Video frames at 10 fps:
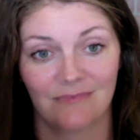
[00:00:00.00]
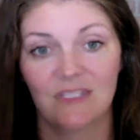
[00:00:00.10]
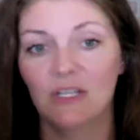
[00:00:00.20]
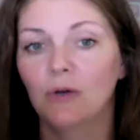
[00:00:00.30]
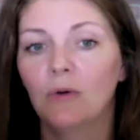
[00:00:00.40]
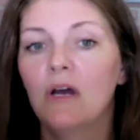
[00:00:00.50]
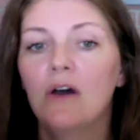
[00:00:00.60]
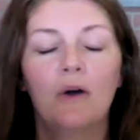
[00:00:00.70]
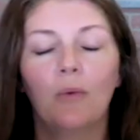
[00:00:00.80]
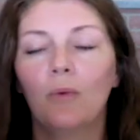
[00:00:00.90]
So,
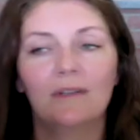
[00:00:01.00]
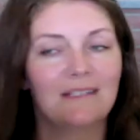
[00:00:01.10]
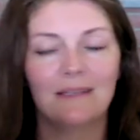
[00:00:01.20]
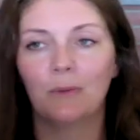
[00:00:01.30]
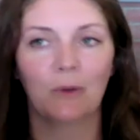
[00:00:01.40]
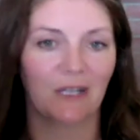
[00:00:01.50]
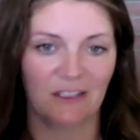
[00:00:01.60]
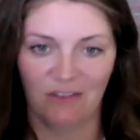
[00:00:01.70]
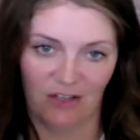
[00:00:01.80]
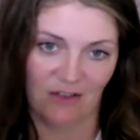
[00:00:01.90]
what's the point
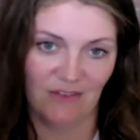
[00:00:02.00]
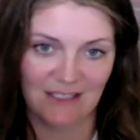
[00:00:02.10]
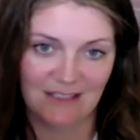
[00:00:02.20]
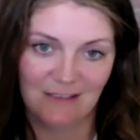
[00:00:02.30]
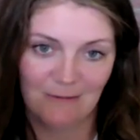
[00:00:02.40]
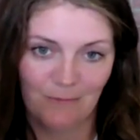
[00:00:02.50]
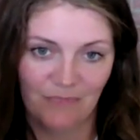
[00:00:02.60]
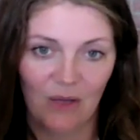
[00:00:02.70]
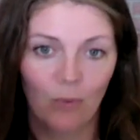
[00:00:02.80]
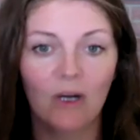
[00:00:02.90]
of all of this?
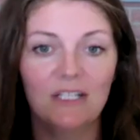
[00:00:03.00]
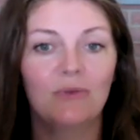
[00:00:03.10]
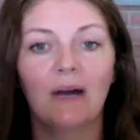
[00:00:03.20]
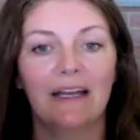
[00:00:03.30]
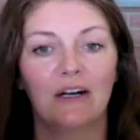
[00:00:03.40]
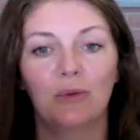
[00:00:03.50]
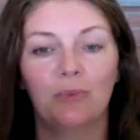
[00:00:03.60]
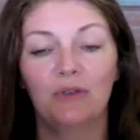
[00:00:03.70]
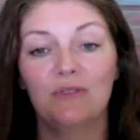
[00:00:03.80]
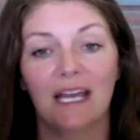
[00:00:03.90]
What do I hope
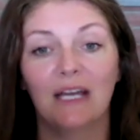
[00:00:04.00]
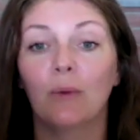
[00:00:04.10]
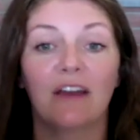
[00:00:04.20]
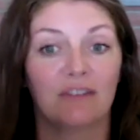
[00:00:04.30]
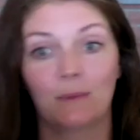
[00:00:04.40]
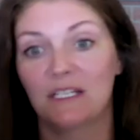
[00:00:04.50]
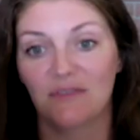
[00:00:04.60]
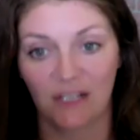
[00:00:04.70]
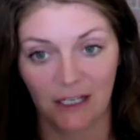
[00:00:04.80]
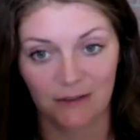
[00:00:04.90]
you take away from this
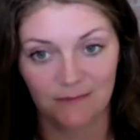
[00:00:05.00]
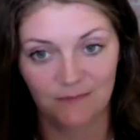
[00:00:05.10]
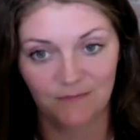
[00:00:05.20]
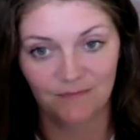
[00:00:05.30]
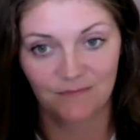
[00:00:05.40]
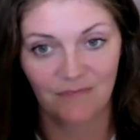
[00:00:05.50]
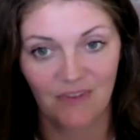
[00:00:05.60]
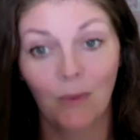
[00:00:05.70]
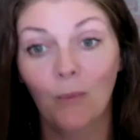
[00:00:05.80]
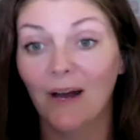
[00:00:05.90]
video?
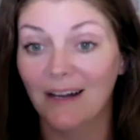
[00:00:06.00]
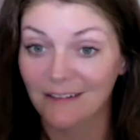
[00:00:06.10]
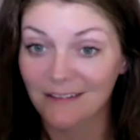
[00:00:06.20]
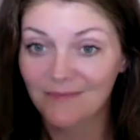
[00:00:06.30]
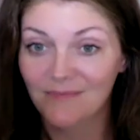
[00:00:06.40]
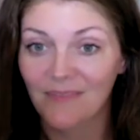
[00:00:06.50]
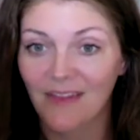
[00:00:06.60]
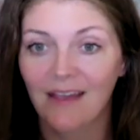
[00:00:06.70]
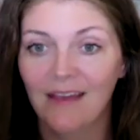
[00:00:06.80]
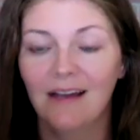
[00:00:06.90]
Well,
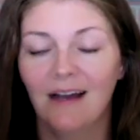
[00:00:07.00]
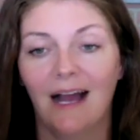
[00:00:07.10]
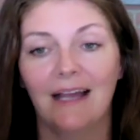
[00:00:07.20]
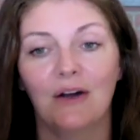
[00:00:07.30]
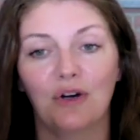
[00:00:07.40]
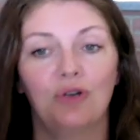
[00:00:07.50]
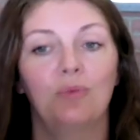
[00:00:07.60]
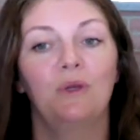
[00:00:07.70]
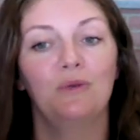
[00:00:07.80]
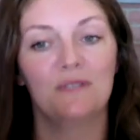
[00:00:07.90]
I
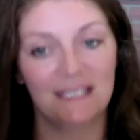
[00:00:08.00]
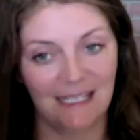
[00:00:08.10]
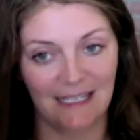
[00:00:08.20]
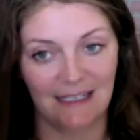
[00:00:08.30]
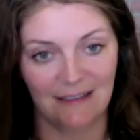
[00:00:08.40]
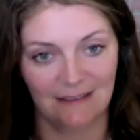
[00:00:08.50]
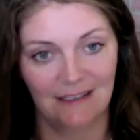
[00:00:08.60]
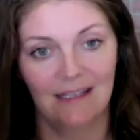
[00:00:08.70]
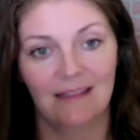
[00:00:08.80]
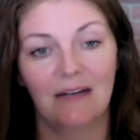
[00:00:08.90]
hope you see
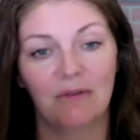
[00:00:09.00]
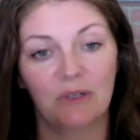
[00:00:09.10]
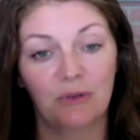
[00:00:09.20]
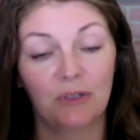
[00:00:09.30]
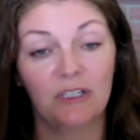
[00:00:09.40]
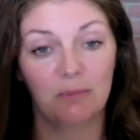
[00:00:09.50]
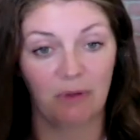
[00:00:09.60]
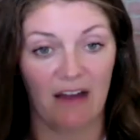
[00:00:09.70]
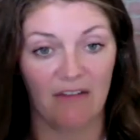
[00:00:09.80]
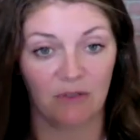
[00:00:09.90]
that recruiting
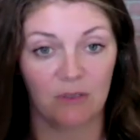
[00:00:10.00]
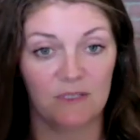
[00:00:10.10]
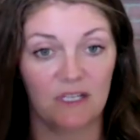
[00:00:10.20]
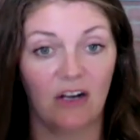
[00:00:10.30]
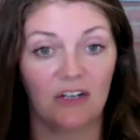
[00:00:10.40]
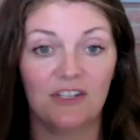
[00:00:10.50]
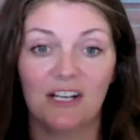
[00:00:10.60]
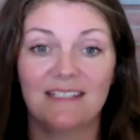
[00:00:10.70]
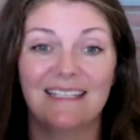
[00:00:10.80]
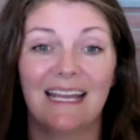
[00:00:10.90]
platforms are
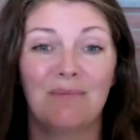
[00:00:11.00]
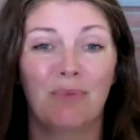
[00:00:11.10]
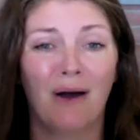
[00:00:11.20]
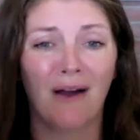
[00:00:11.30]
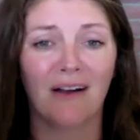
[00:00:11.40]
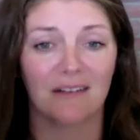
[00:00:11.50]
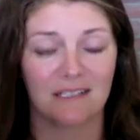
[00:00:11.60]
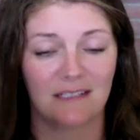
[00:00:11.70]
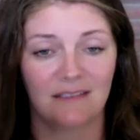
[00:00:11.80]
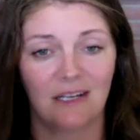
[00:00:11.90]
just a part
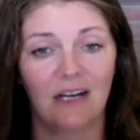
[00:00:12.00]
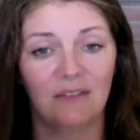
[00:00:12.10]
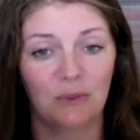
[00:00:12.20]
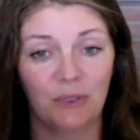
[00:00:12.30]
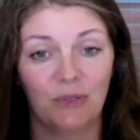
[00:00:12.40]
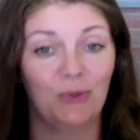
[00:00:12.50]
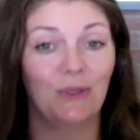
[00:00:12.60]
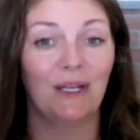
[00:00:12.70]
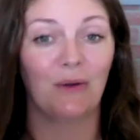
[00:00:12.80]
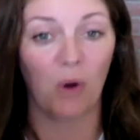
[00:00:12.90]
of the
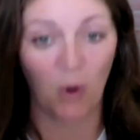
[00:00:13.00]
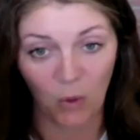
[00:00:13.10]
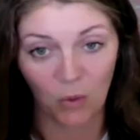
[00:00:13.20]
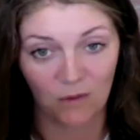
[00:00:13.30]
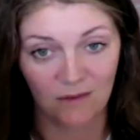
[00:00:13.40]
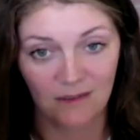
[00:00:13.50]
recruiting whole.